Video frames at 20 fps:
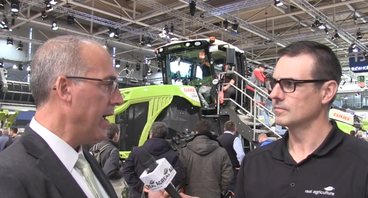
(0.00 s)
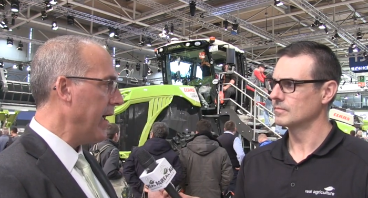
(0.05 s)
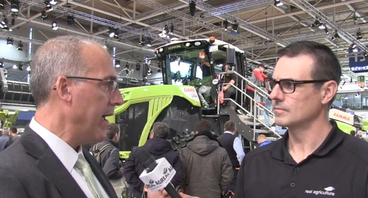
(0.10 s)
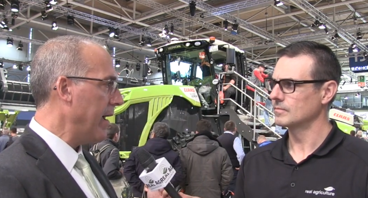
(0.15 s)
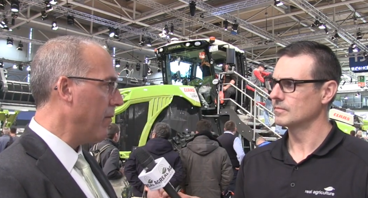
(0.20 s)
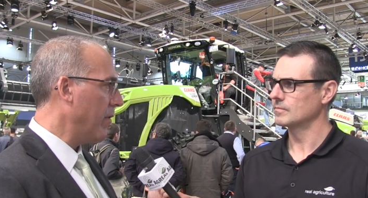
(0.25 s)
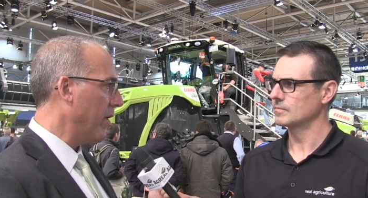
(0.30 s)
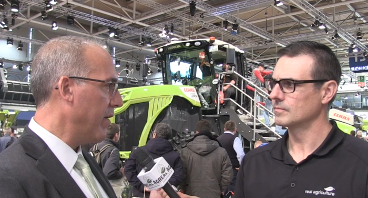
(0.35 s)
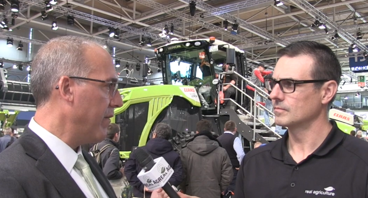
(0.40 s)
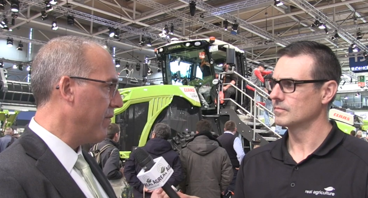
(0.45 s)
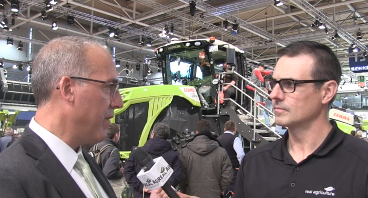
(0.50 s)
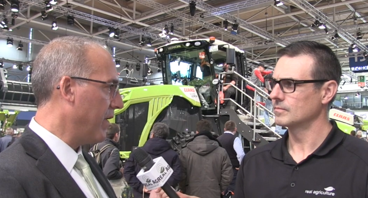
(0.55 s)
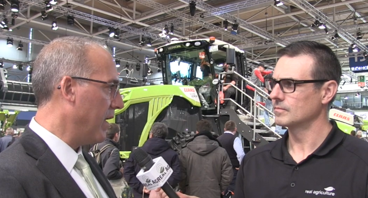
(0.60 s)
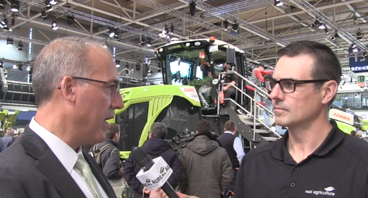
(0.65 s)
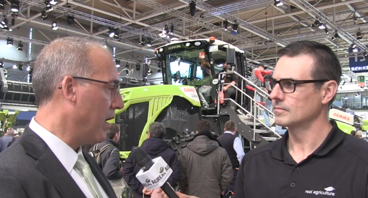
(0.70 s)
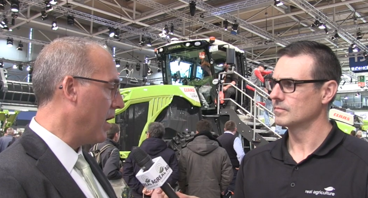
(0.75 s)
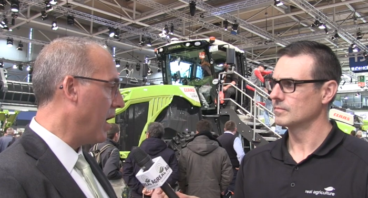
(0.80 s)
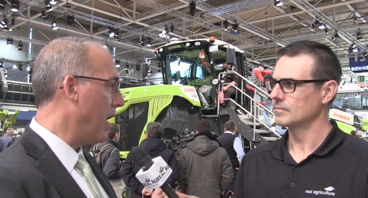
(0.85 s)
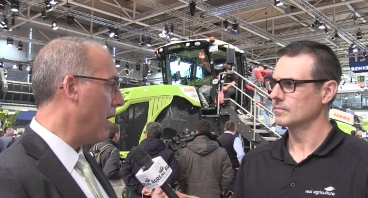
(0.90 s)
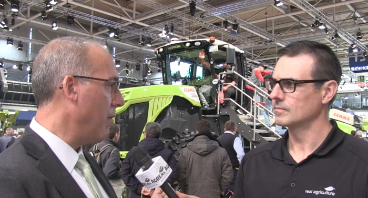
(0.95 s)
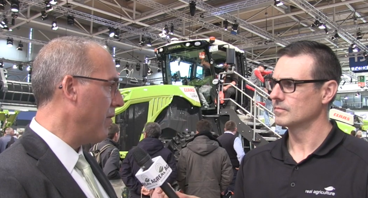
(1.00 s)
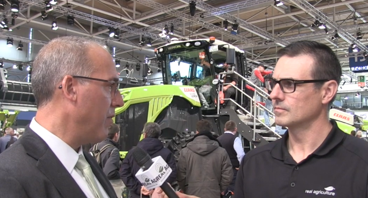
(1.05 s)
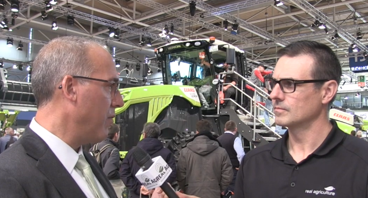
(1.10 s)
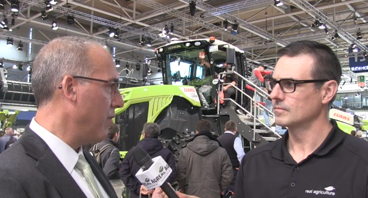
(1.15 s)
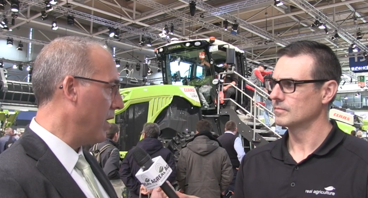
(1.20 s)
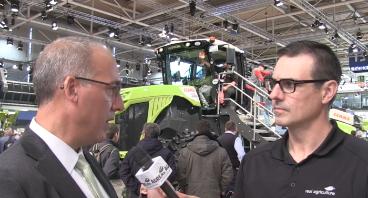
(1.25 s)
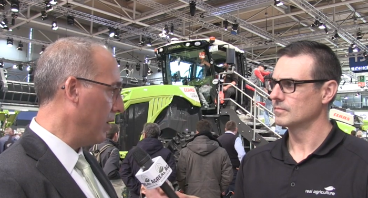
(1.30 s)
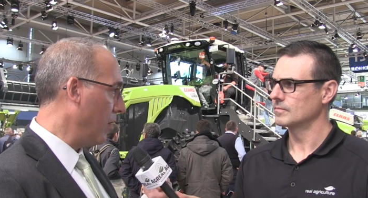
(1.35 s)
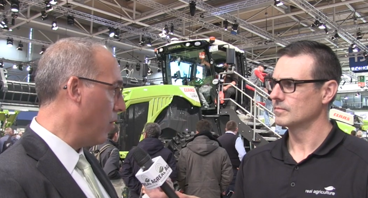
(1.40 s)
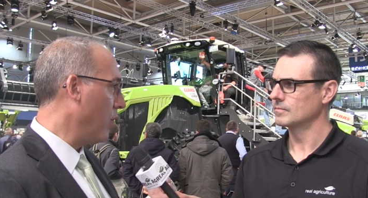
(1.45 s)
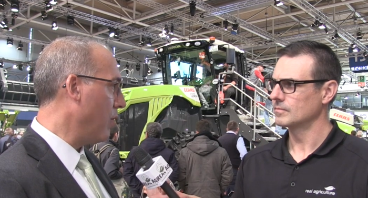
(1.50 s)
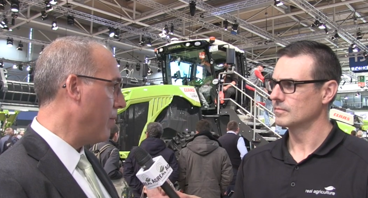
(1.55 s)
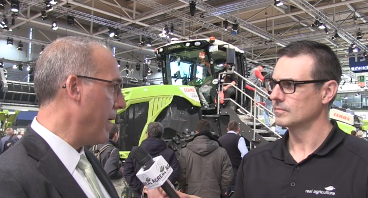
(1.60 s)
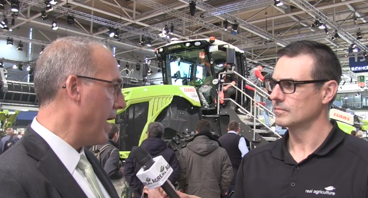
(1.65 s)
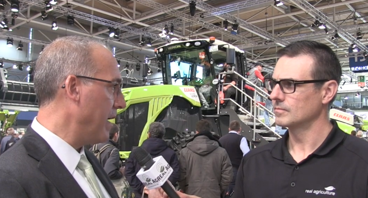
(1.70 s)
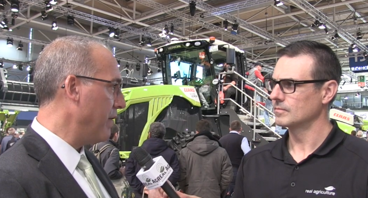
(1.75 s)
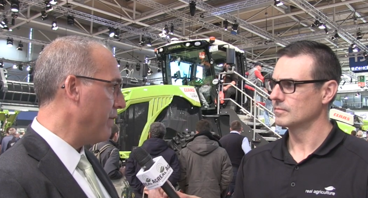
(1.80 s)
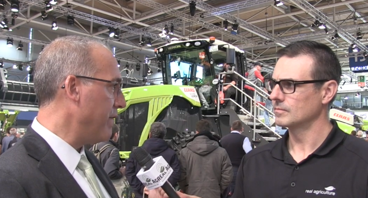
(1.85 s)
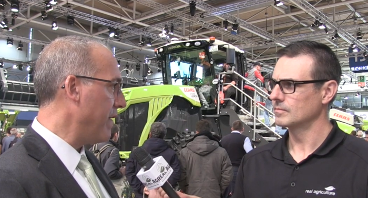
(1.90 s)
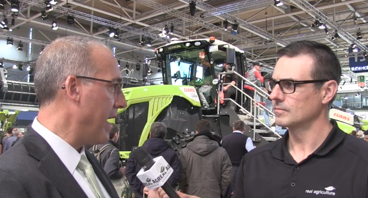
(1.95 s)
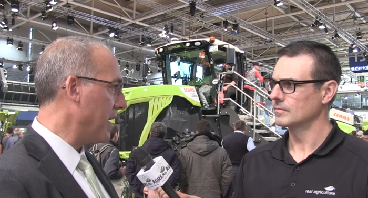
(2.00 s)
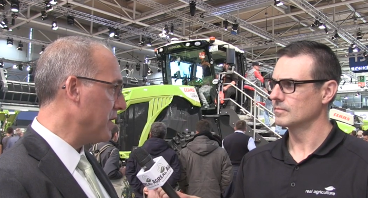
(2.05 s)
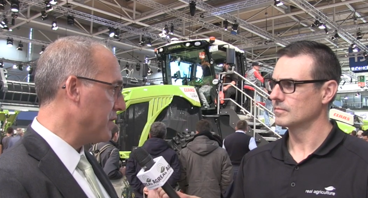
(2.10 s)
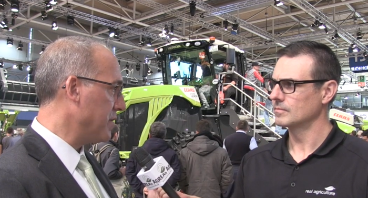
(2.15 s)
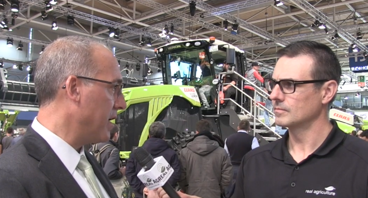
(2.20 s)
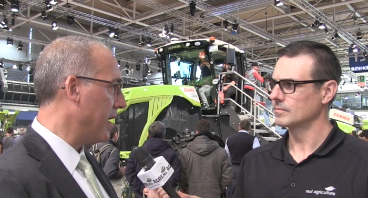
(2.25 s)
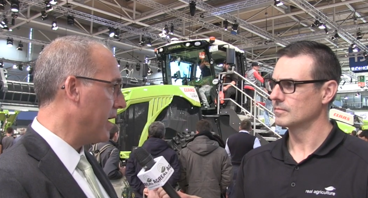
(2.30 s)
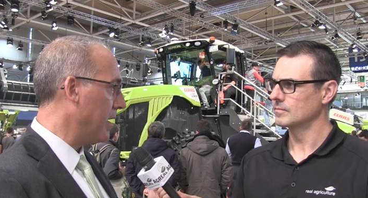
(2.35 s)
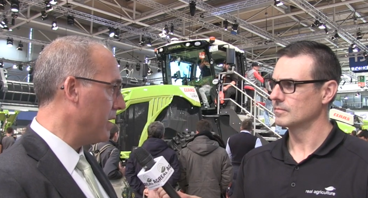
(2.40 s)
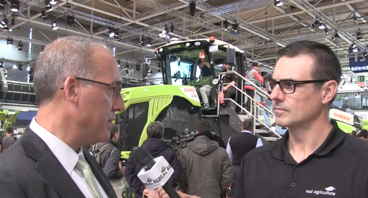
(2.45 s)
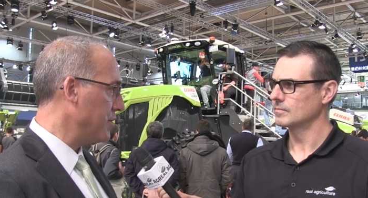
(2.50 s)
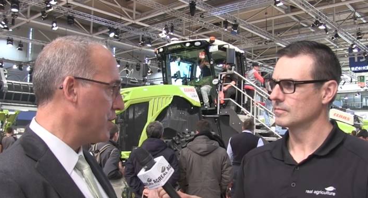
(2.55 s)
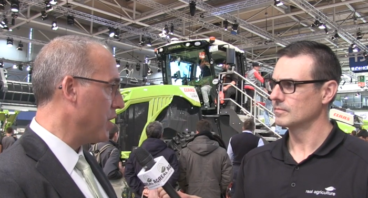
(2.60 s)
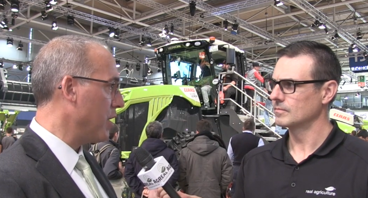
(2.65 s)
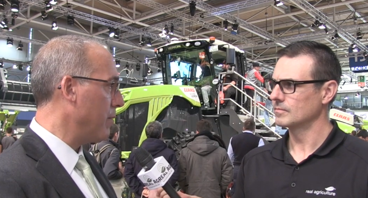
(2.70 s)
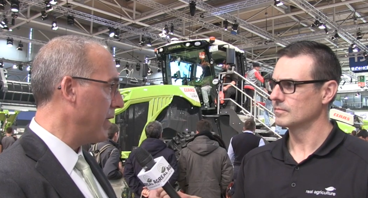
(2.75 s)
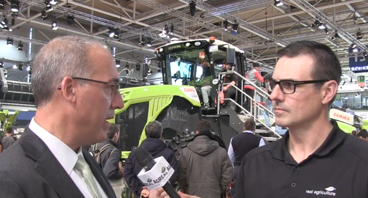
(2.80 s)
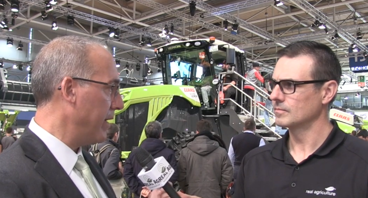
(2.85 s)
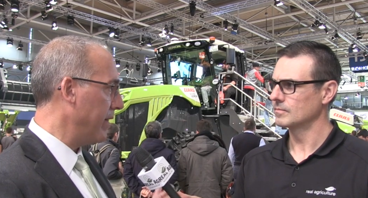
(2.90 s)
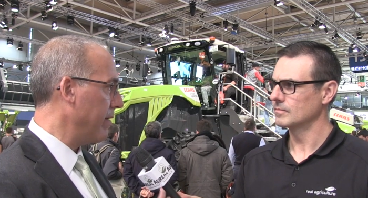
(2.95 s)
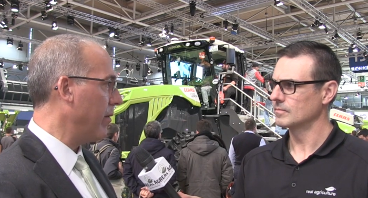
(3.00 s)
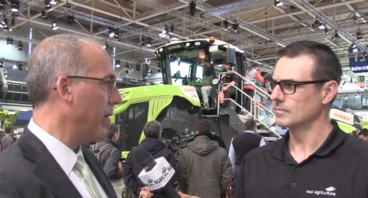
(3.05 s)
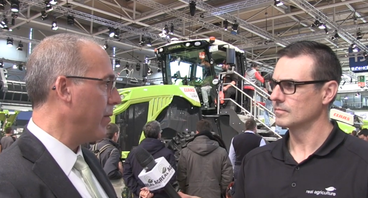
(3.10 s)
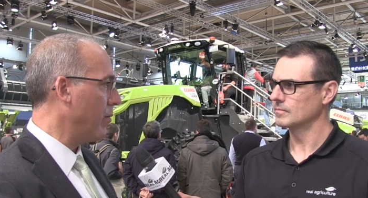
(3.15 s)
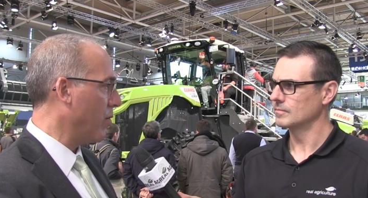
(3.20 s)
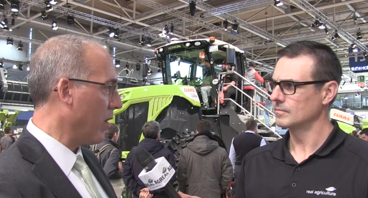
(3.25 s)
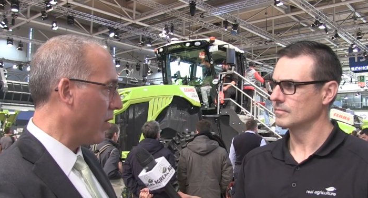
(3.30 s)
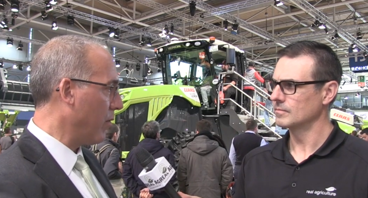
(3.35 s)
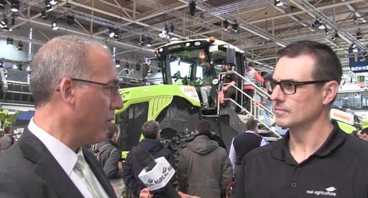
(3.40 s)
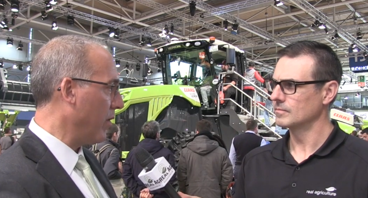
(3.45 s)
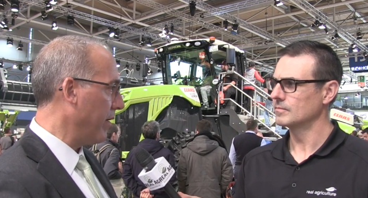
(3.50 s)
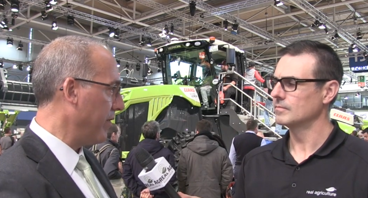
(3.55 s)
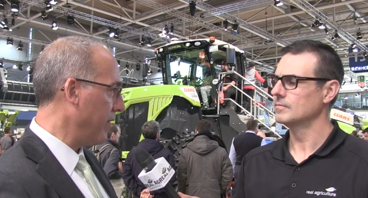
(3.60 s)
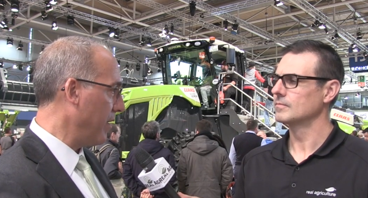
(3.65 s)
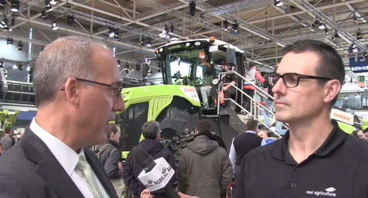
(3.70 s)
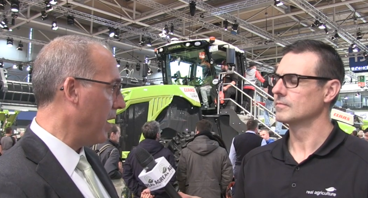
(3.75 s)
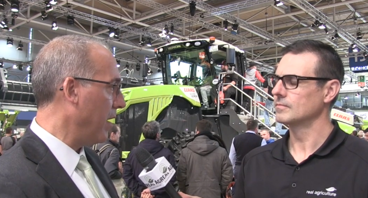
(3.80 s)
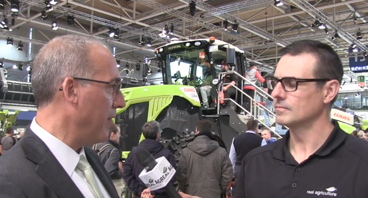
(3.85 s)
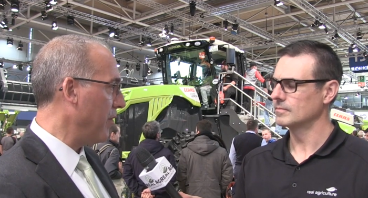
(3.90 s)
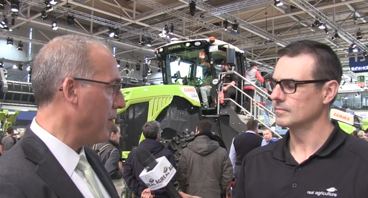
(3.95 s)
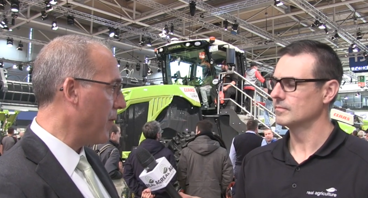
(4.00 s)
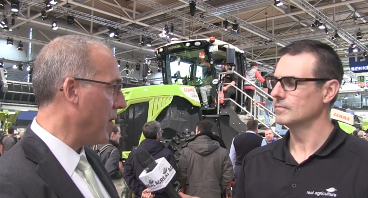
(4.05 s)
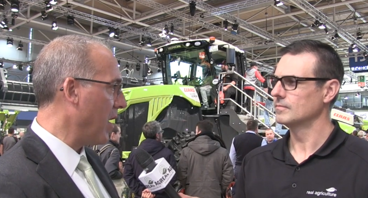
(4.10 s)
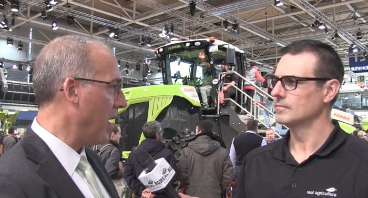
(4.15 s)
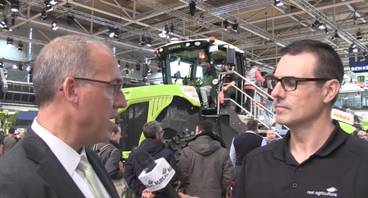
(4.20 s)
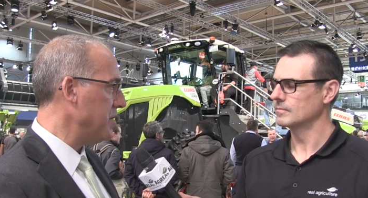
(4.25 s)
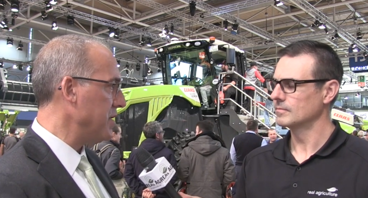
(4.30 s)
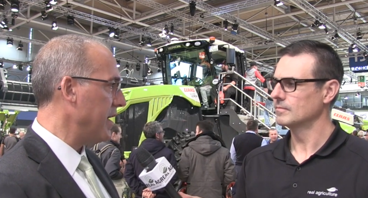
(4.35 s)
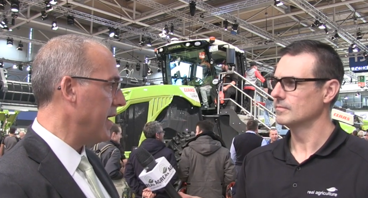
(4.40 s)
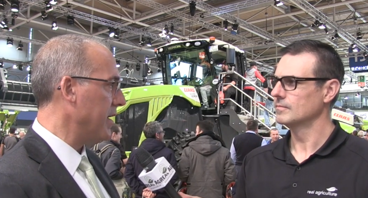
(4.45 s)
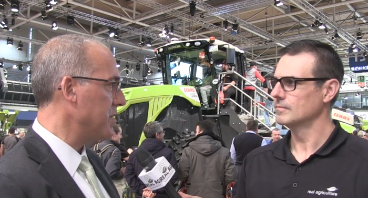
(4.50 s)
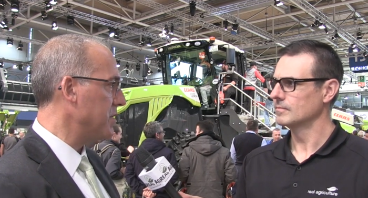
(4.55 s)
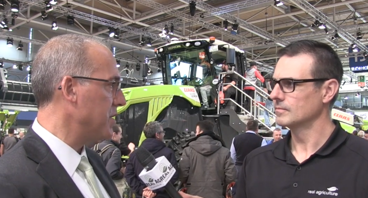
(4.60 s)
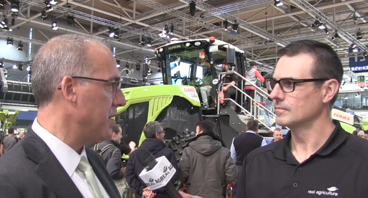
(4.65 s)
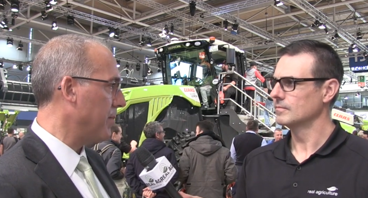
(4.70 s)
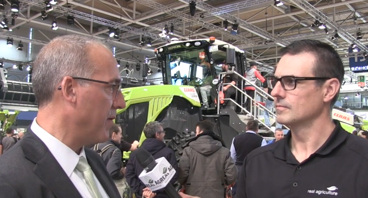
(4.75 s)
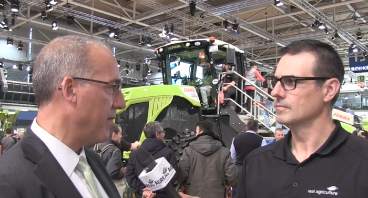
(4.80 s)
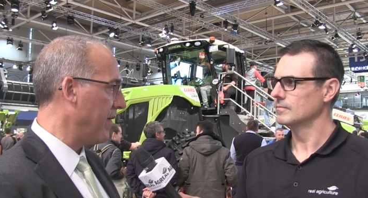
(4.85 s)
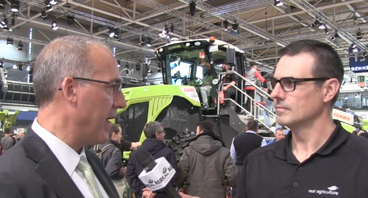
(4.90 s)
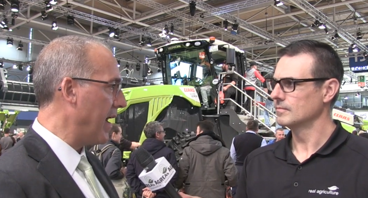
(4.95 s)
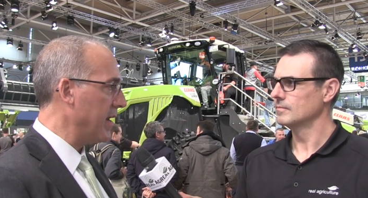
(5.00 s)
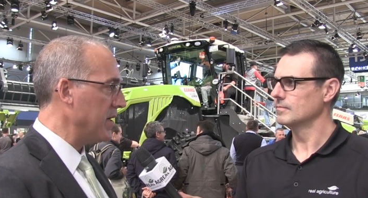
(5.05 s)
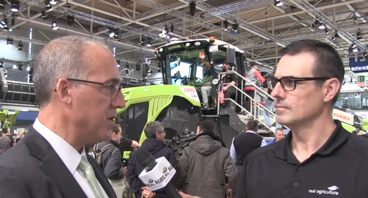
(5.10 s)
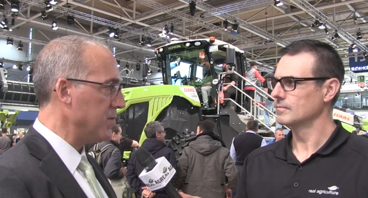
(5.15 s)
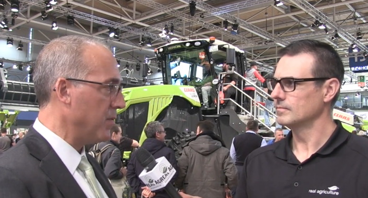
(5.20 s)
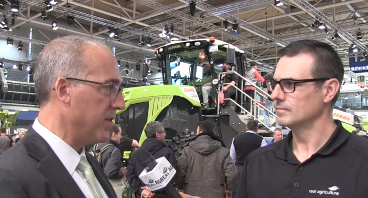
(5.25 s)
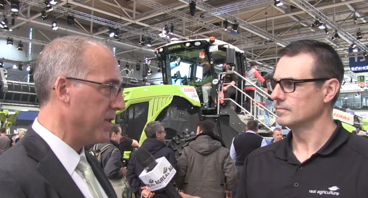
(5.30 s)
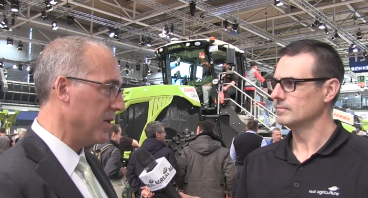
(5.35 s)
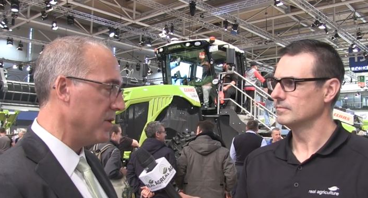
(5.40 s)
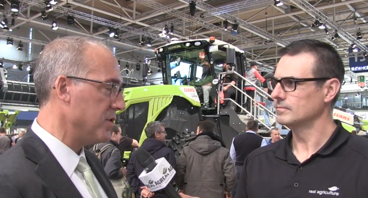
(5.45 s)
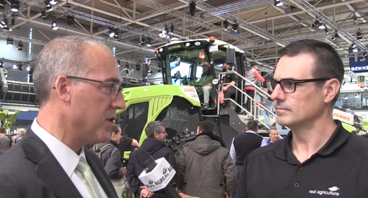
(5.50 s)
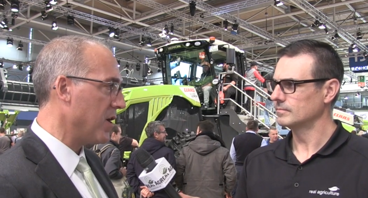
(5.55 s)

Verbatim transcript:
Speaker 1: And we've uh, gone with a local manufacturer here in Germany that we work with on other projects to provide us with this